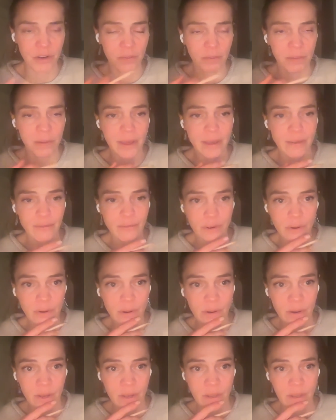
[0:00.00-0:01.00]
apply
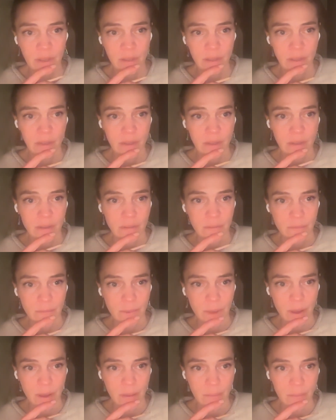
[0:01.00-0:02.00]
for
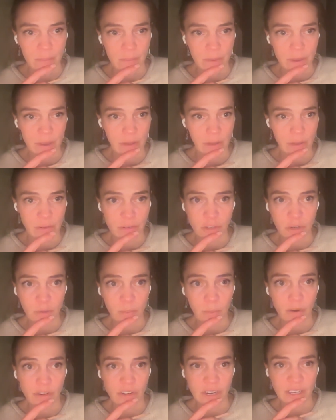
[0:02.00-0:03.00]
ecological
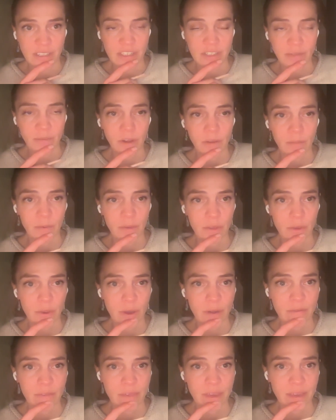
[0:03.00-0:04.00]
projects as well, but you
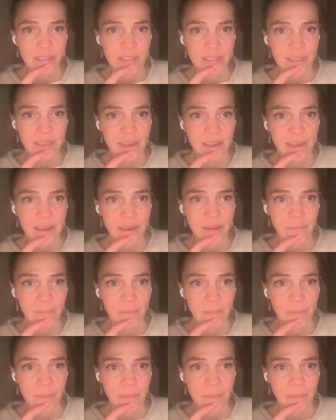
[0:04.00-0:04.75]
have things like,